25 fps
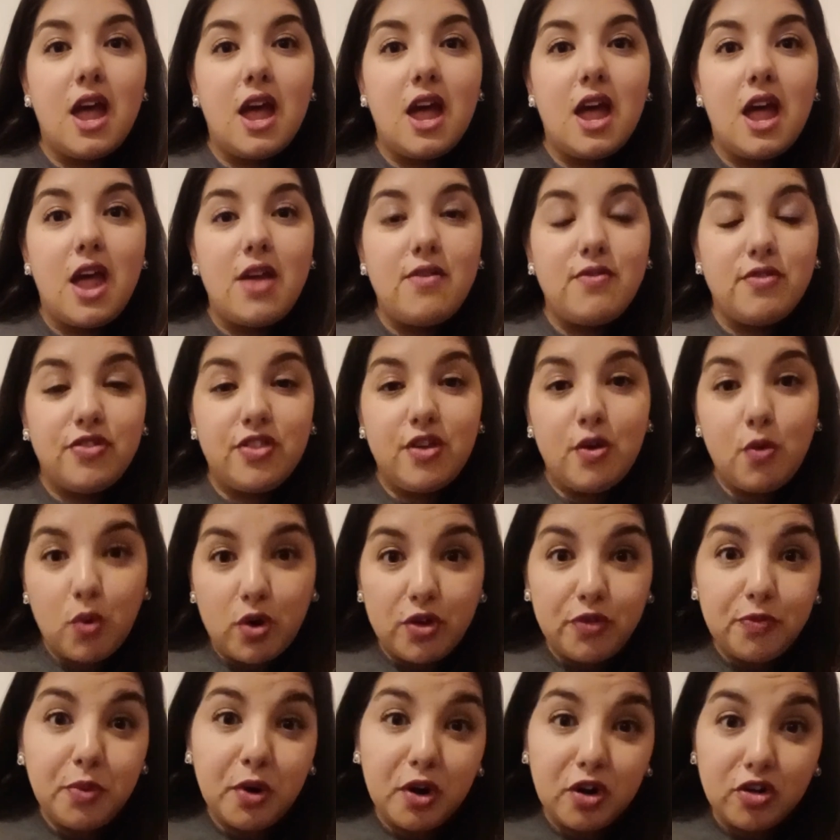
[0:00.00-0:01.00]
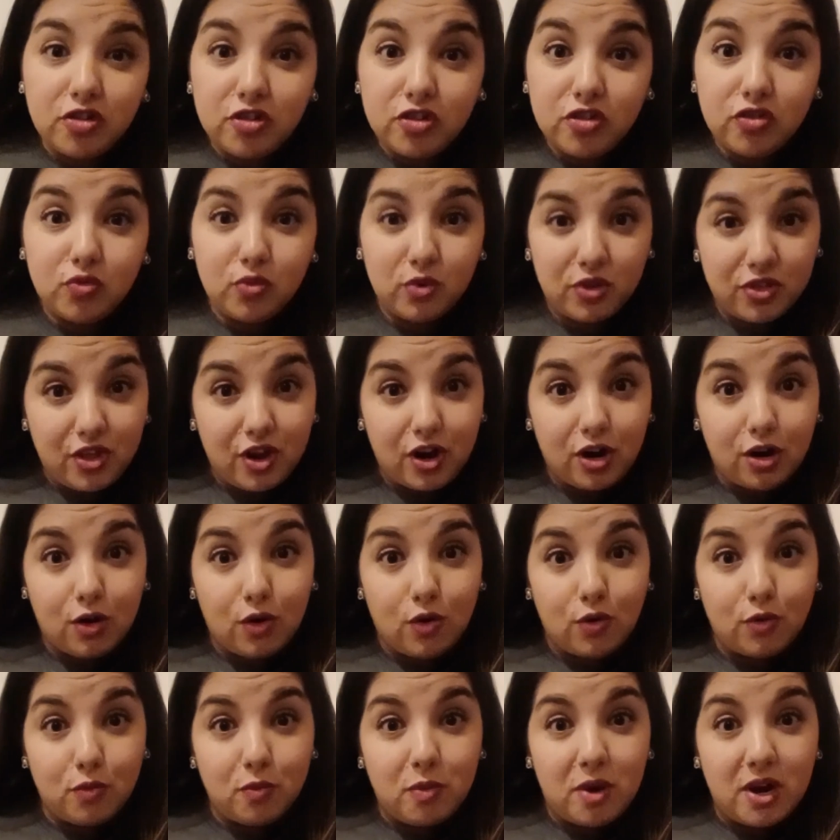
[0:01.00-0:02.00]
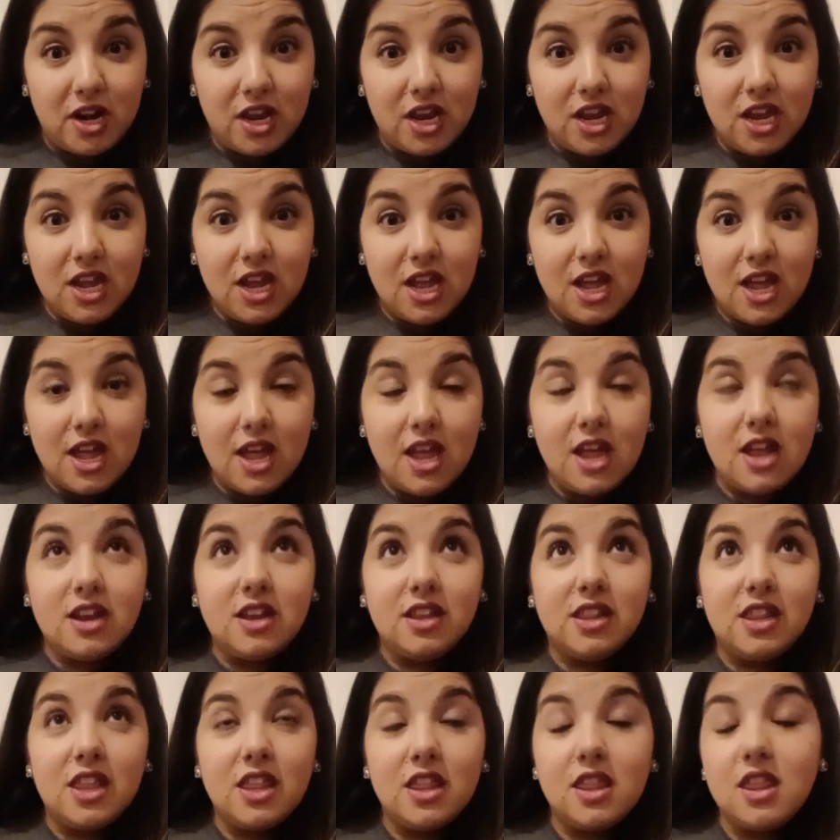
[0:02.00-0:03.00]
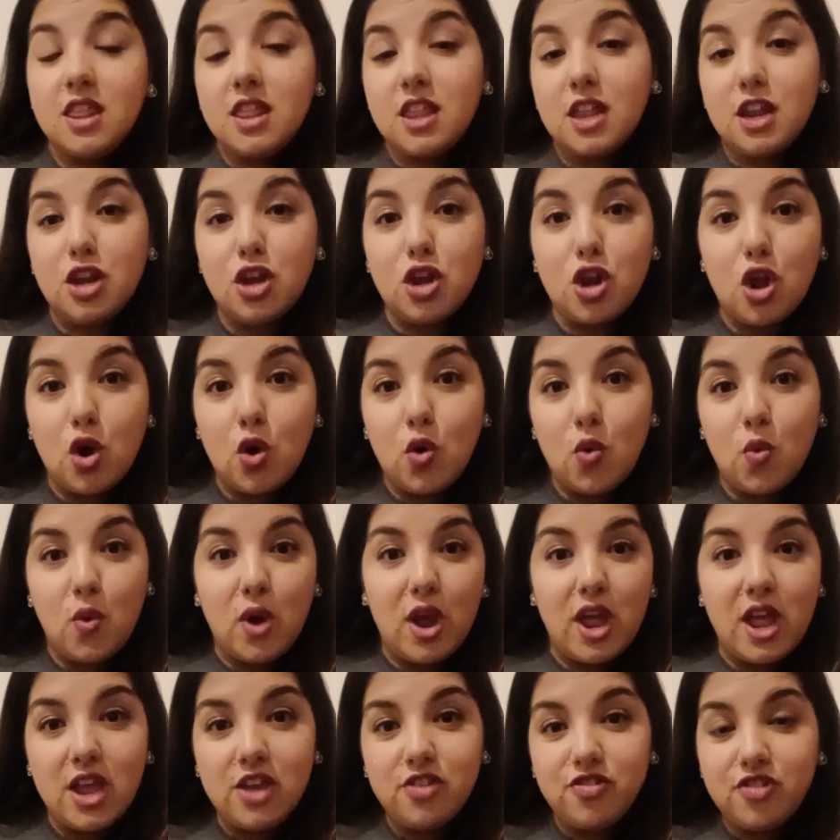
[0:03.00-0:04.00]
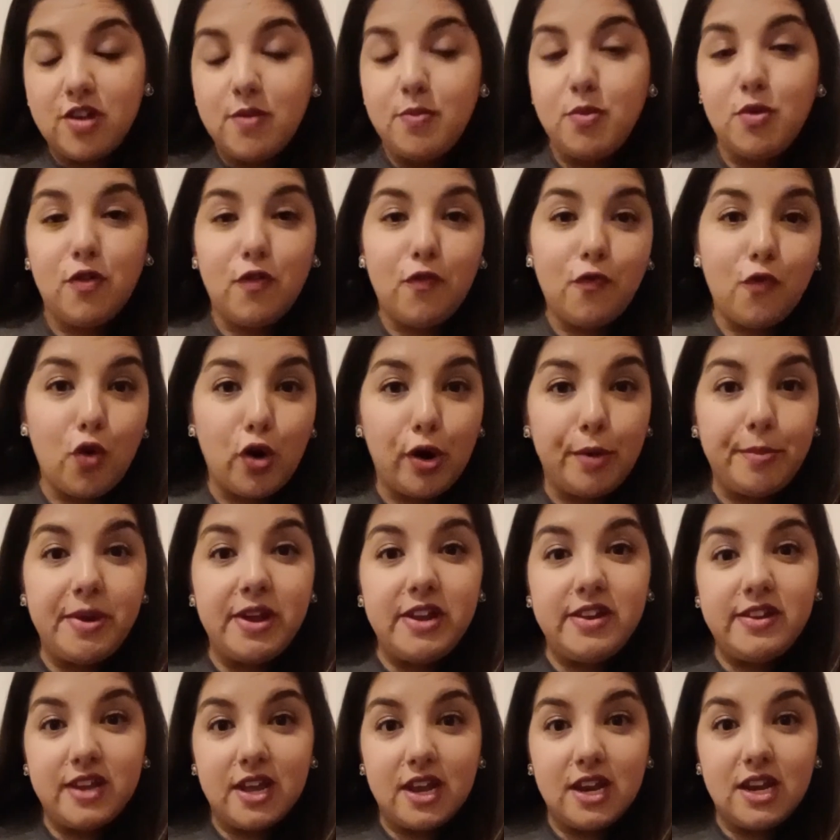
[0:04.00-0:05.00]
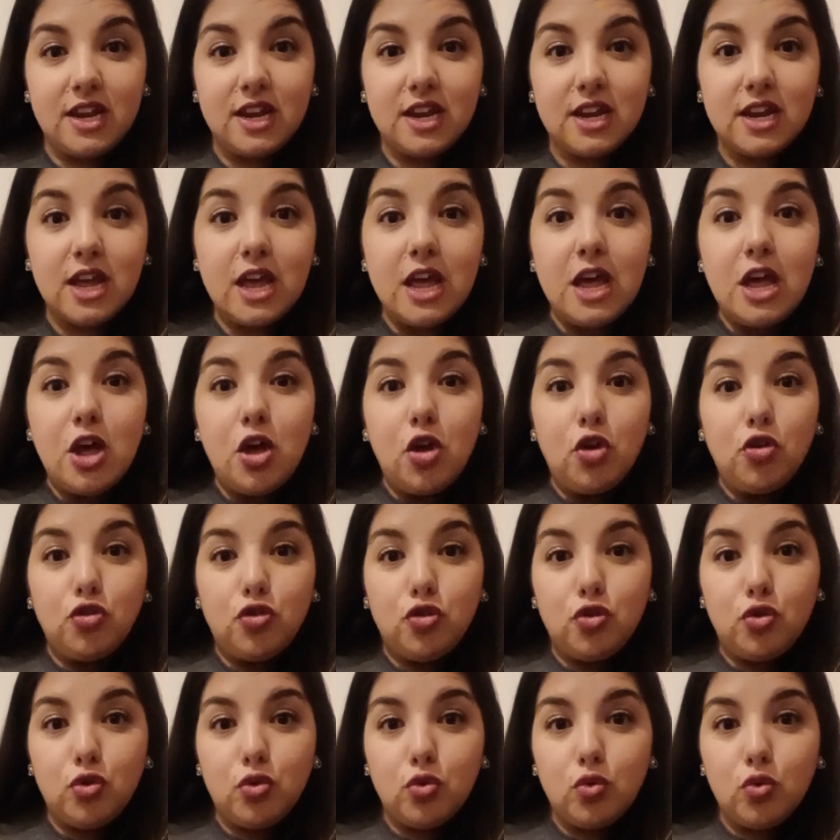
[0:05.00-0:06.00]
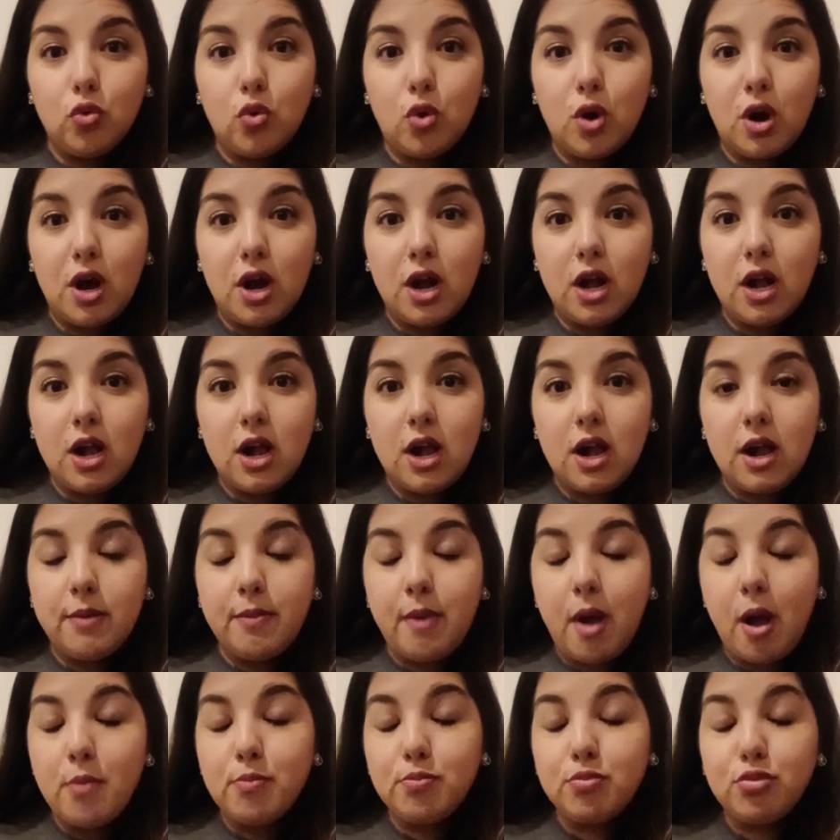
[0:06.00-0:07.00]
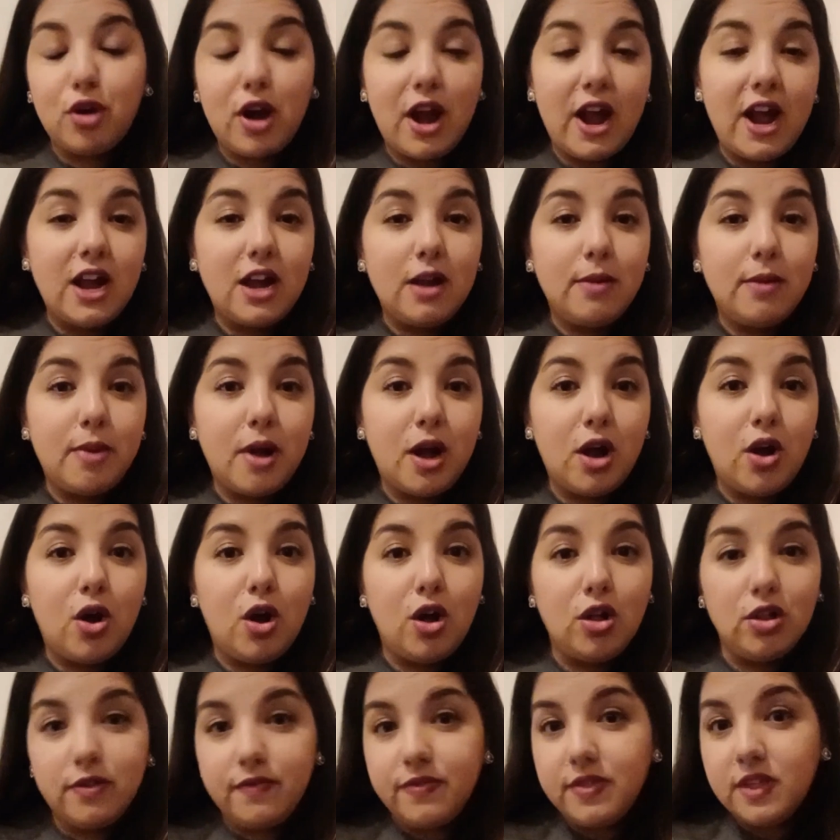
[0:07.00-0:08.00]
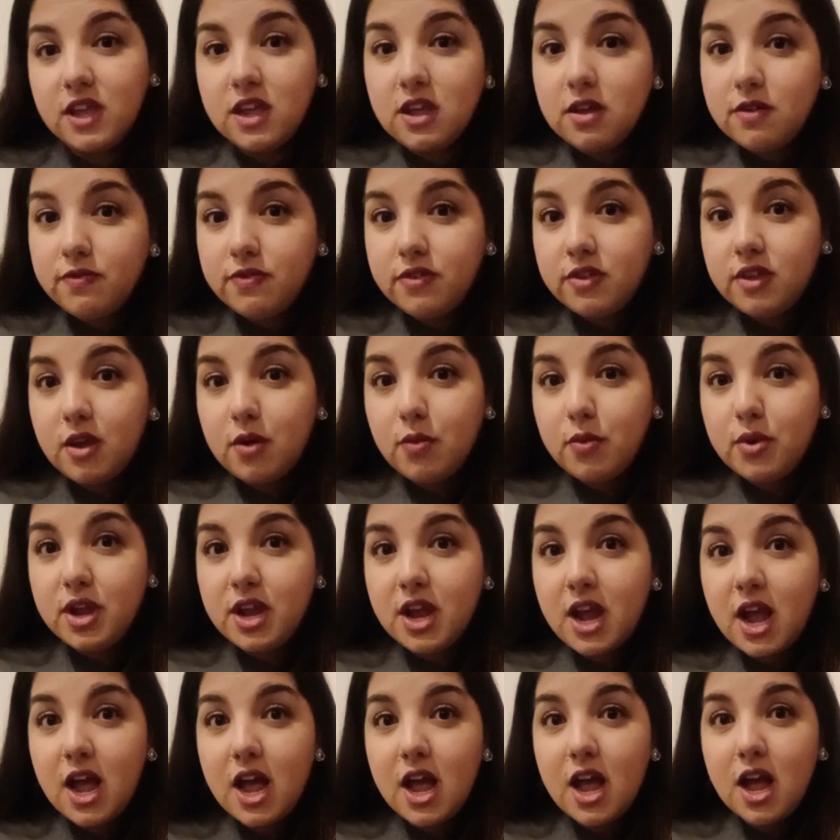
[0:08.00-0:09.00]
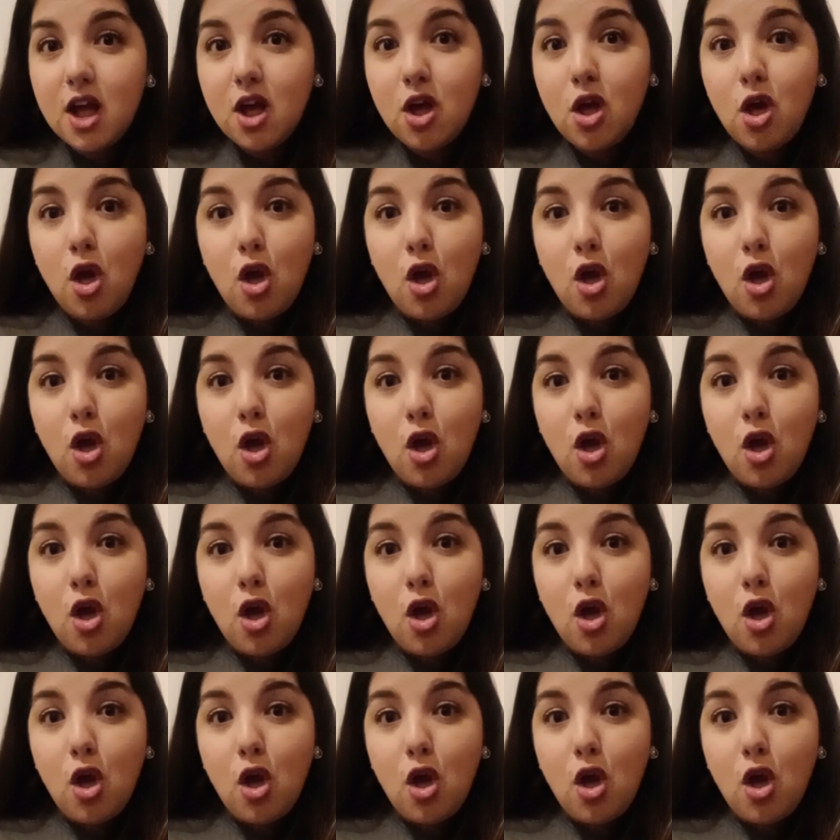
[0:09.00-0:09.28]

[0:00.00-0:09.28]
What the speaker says: everything was purchased with our own money, and this is in no way, shape, or form intended to brag about all of the gifts that we got